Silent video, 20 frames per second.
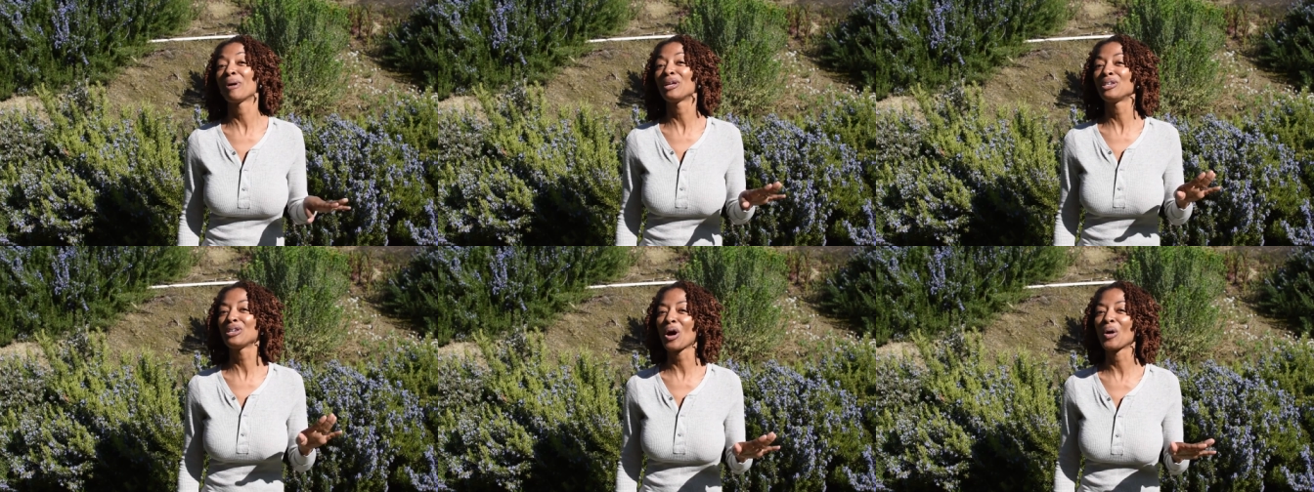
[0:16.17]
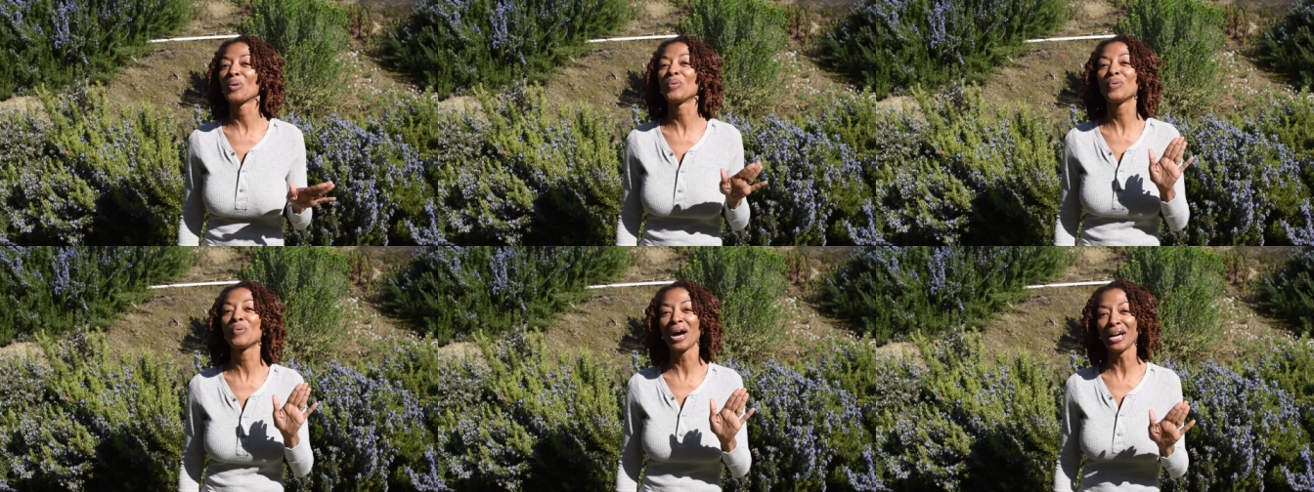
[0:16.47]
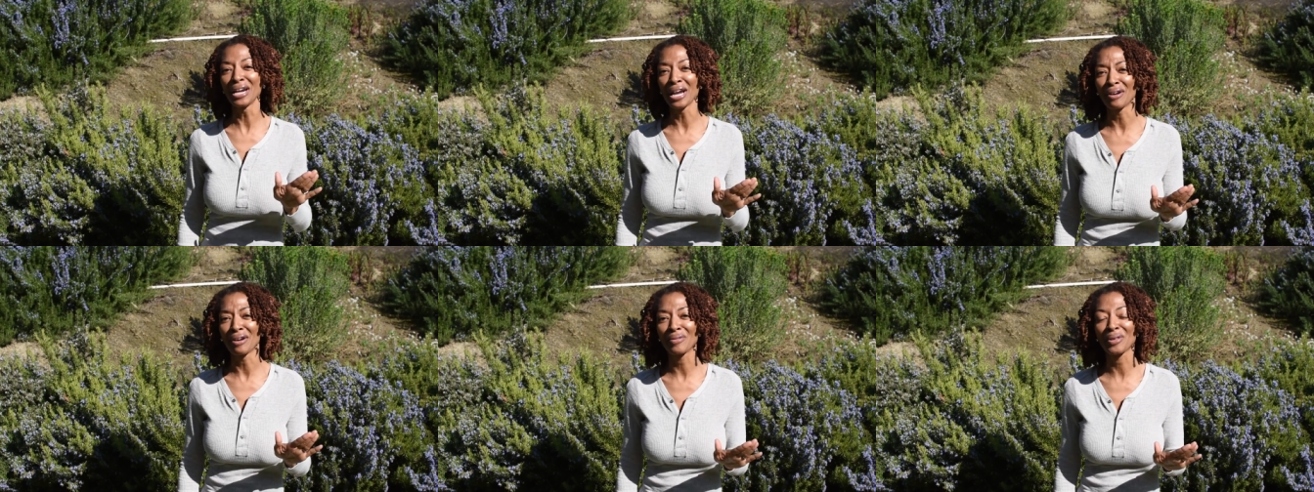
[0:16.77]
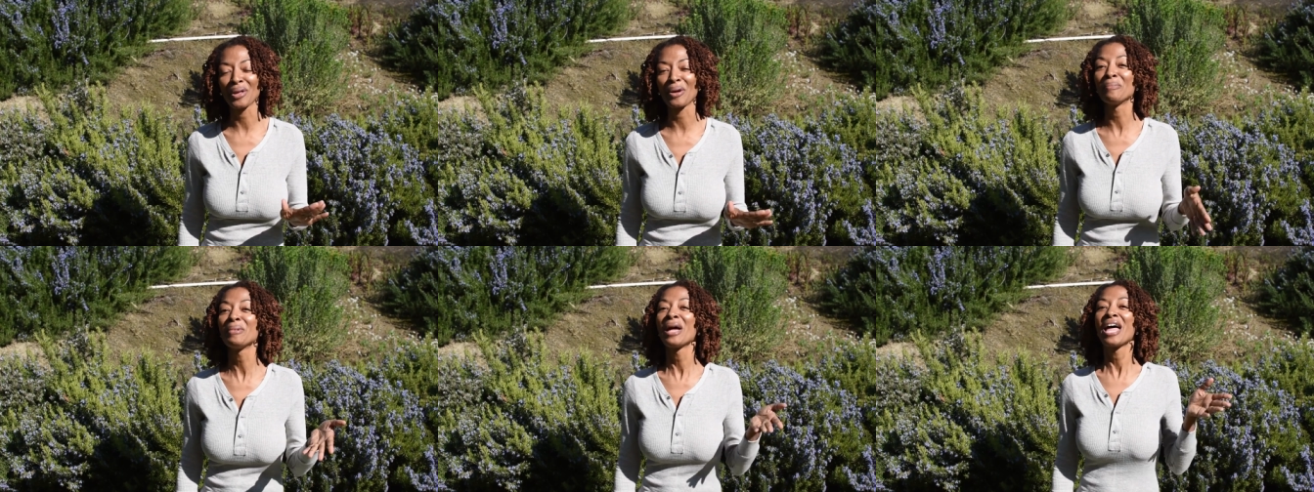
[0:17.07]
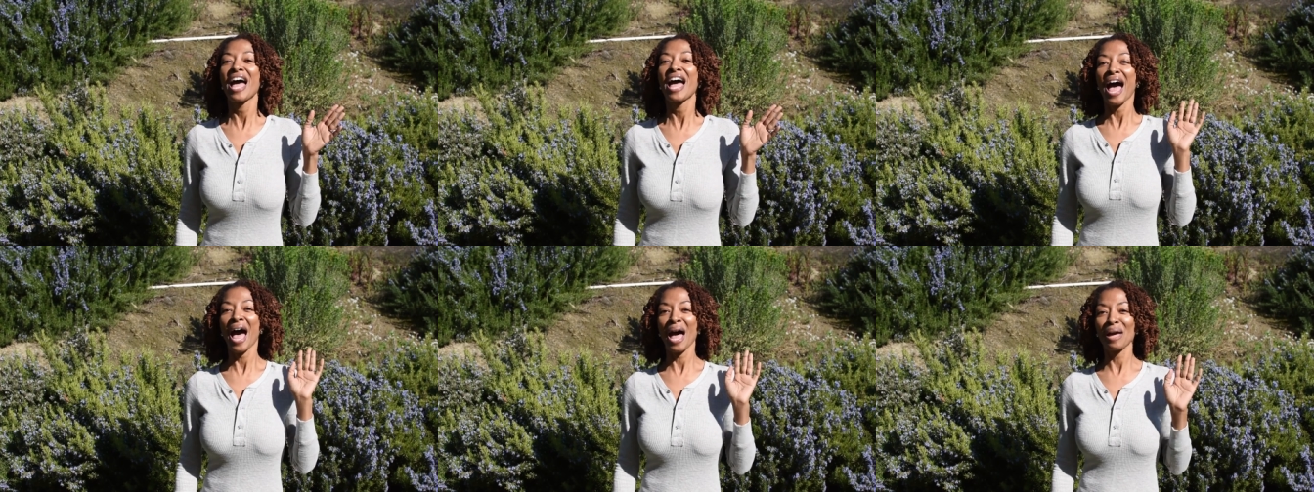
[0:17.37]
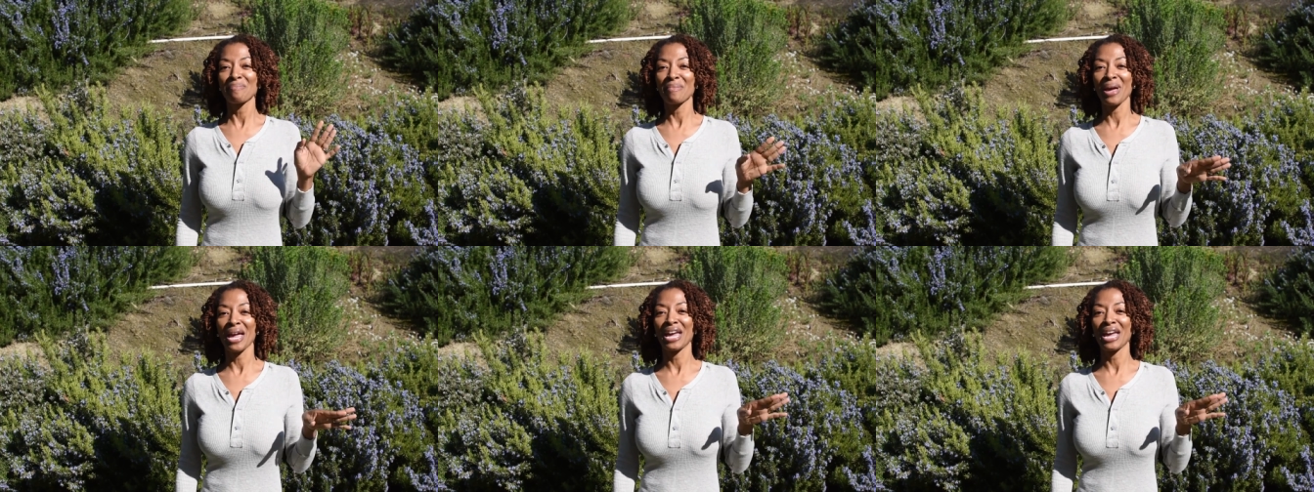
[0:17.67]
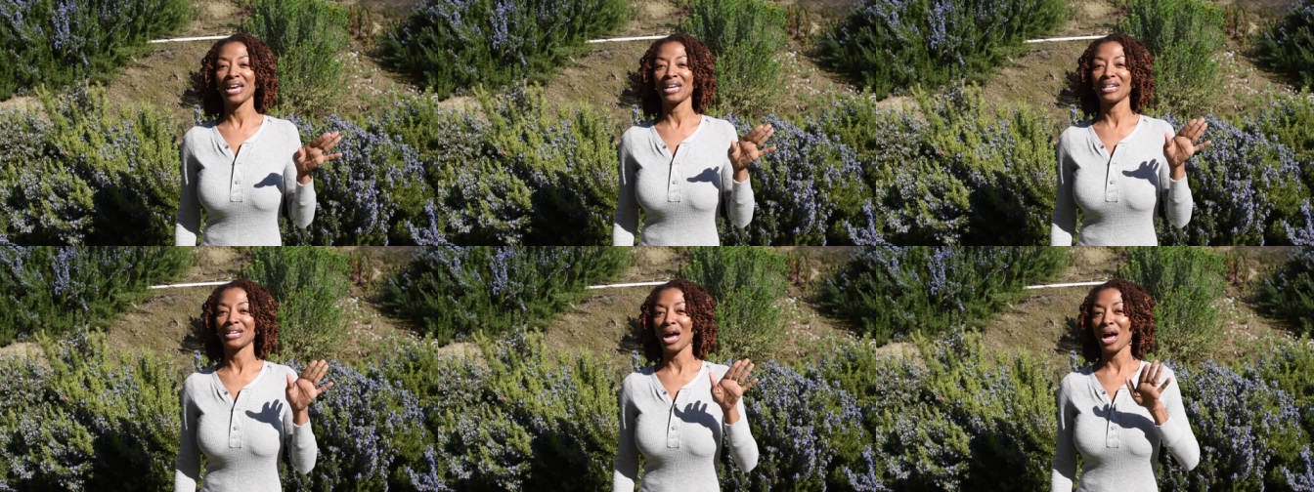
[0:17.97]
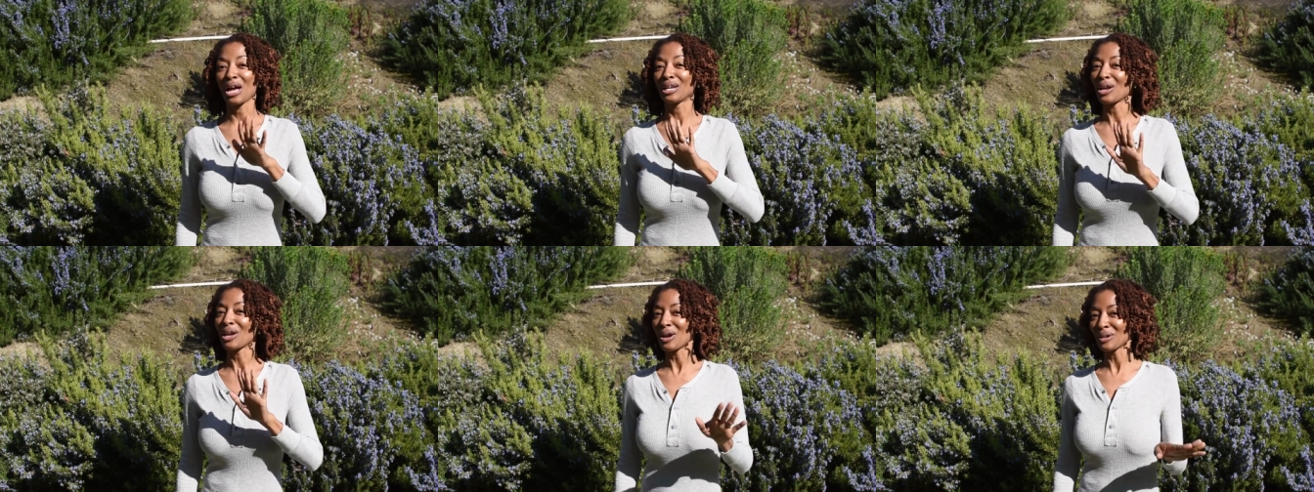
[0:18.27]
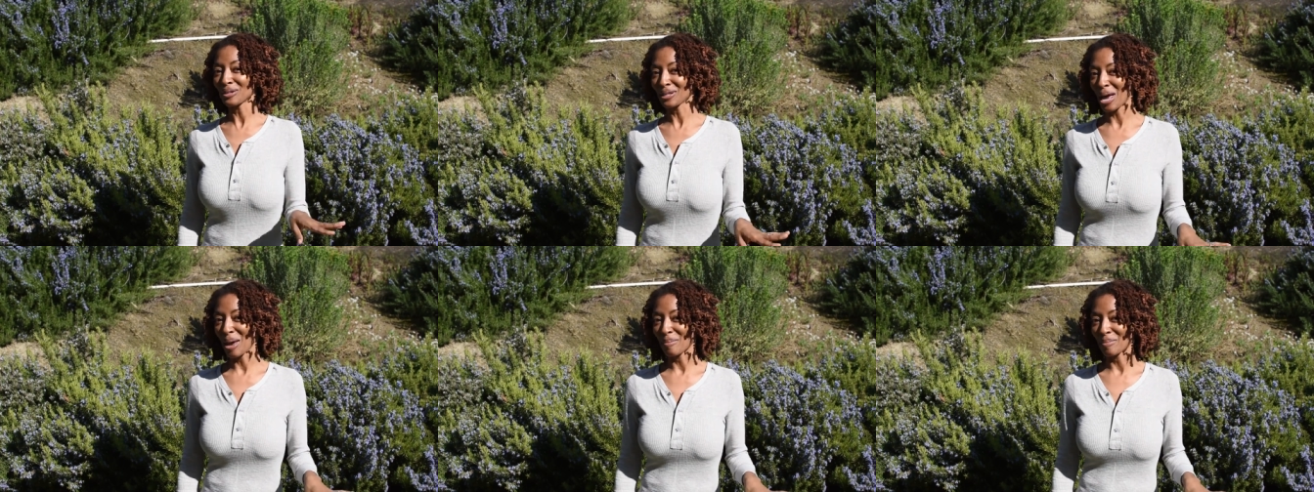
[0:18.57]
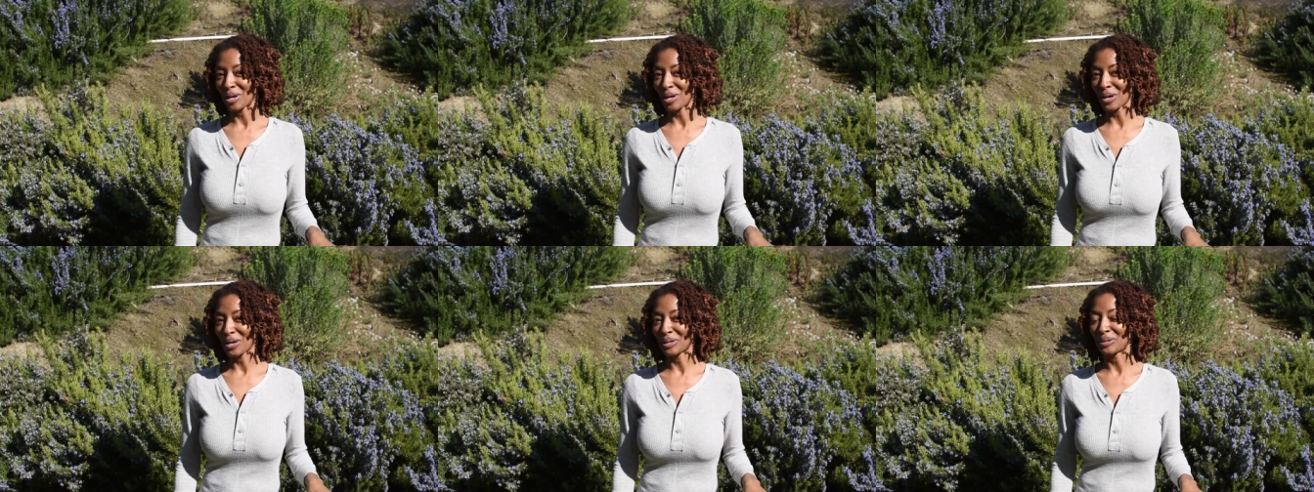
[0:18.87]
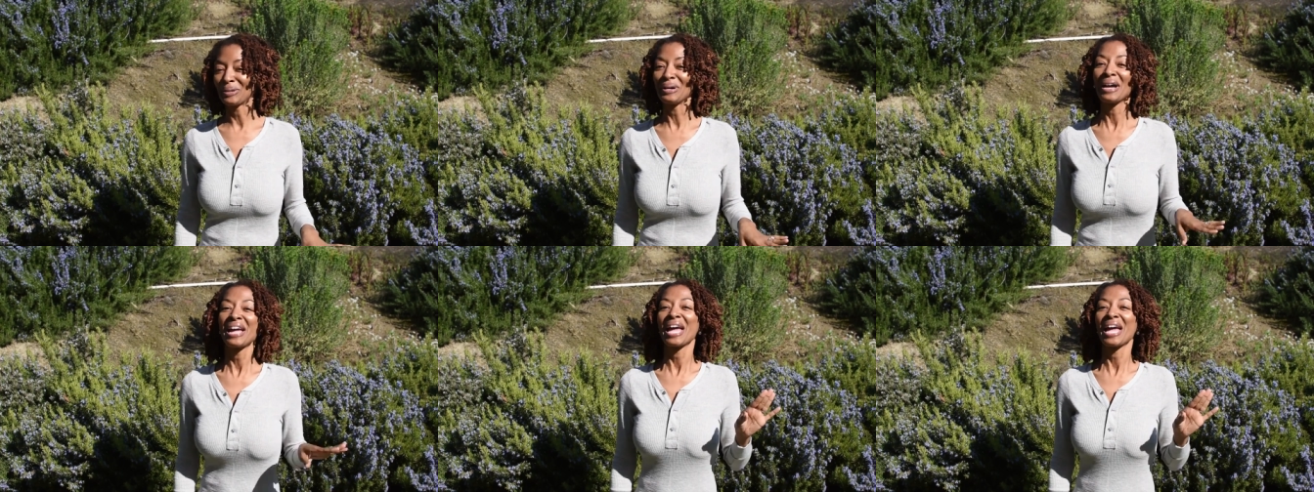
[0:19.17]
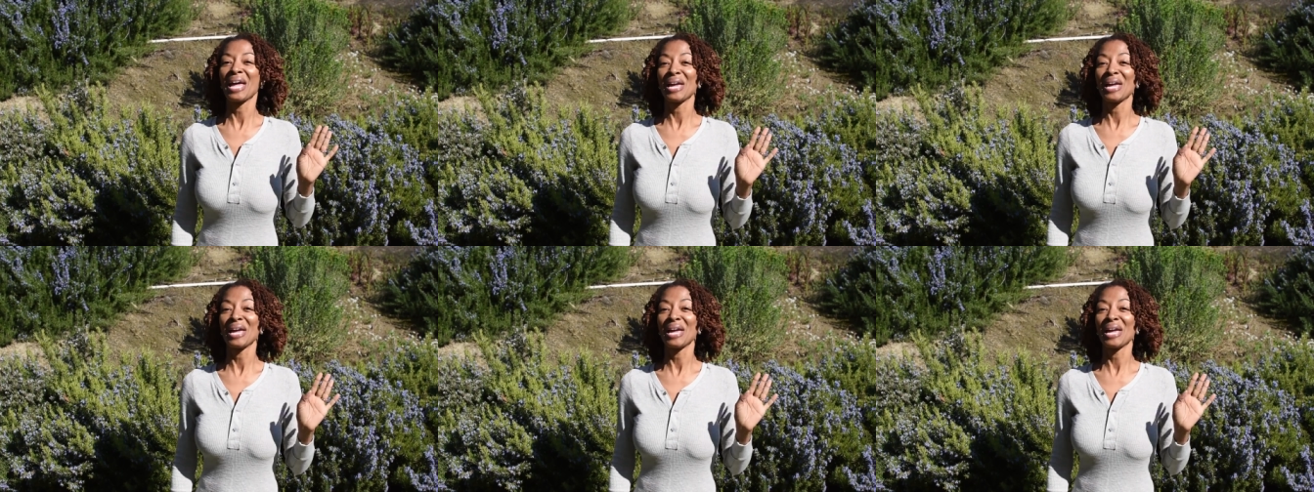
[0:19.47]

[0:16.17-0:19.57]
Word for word: but no, one of them I made a long time ago,